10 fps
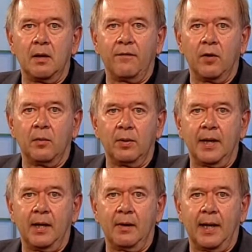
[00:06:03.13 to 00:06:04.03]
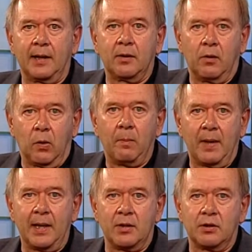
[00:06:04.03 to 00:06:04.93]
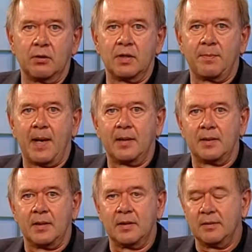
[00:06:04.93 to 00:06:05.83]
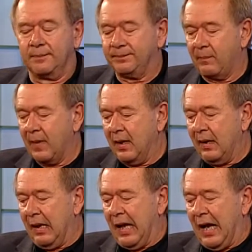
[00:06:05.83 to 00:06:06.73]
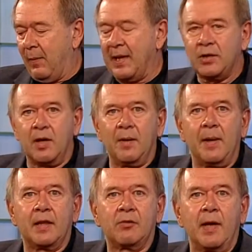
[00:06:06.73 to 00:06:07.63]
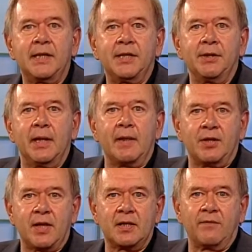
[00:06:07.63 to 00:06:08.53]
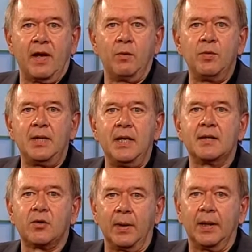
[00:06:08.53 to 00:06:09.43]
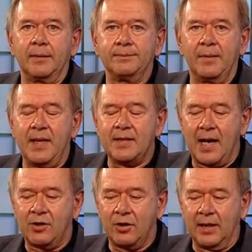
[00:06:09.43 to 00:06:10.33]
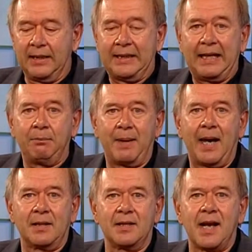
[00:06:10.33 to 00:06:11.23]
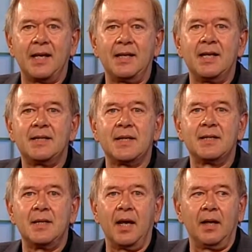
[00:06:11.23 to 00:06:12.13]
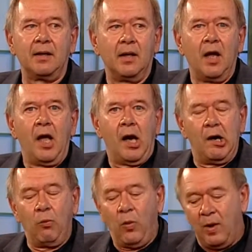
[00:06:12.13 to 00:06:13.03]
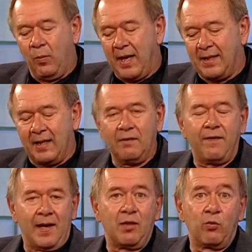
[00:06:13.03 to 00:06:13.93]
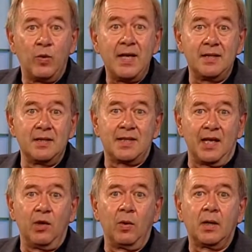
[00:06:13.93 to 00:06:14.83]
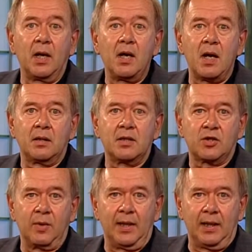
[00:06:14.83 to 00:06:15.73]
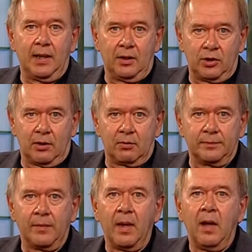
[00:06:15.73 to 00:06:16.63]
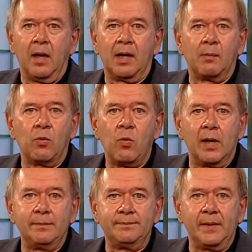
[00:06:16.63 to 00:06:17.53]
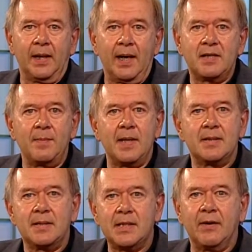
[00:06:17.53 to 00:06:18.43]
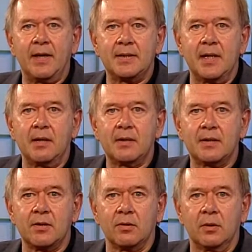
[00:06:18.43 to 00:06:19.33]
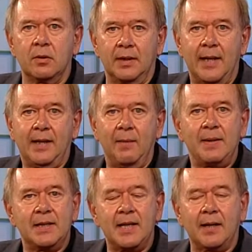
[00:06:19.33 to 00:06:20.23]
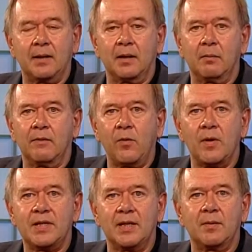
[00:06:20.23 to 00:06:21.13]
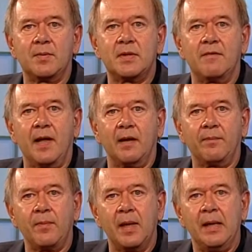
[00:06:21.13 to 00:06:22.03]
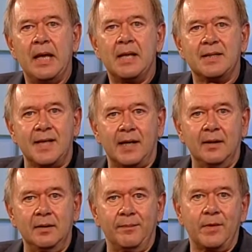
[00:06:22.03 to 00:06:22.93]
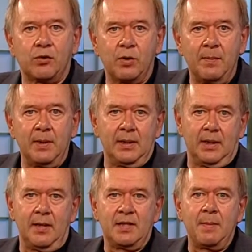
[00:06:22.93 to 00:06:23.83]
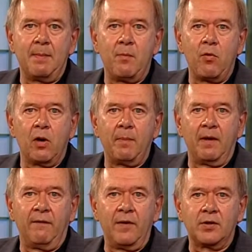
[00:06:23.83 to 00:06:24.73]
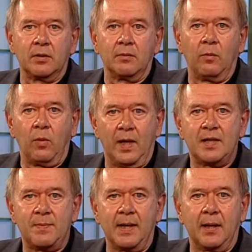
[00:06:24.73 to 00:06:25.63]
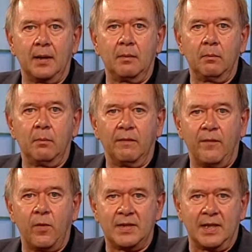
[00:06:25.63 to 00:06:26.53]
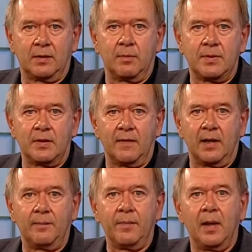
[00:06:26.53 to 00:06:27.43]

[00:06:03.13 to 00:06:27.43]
Affordable Care Act or by insurance policies. I want to talk about the criteria that justify routine screening. These actually date back to 1968 when we identified the reasons that you would conduct a screening in general. Number one, it has to be a serious health disorder that can be detected before symptoms develop. Second, treatment needs to be more beneficial when it's begun before symptoms develop.